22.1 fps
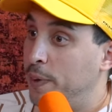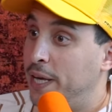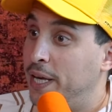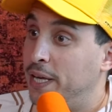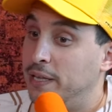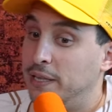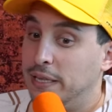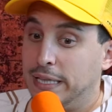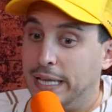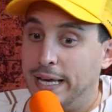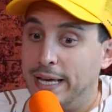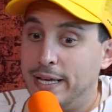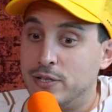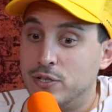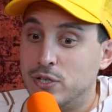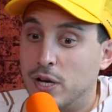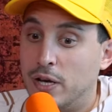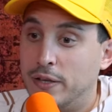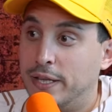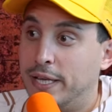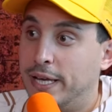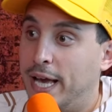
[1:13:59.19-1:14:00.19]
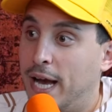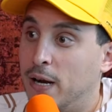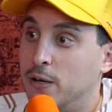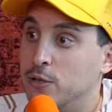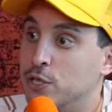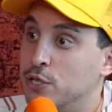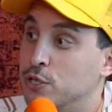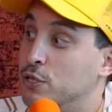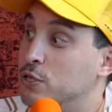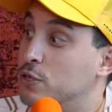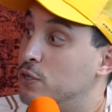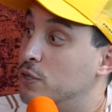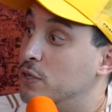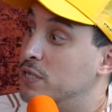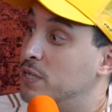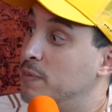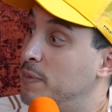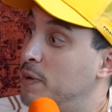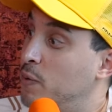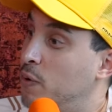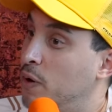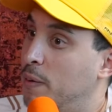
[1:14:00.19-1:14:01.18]
He lays on the couch and just looks
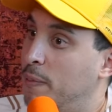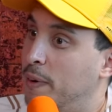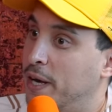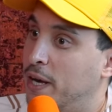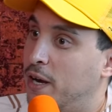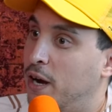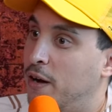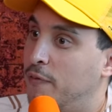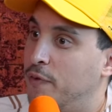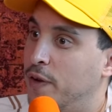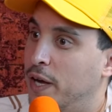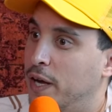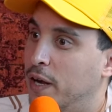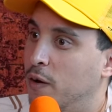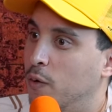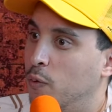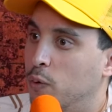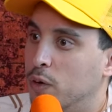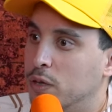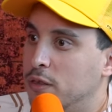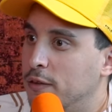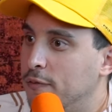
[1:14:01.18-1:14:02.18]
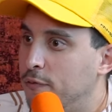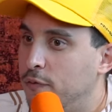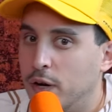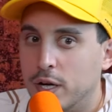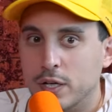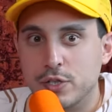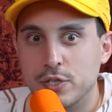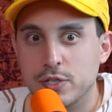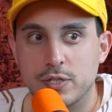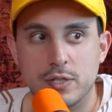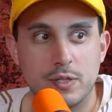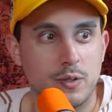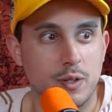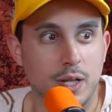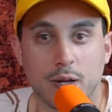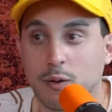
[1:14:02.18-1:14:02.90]
at me while I make coffee. I go, what the fuck? Just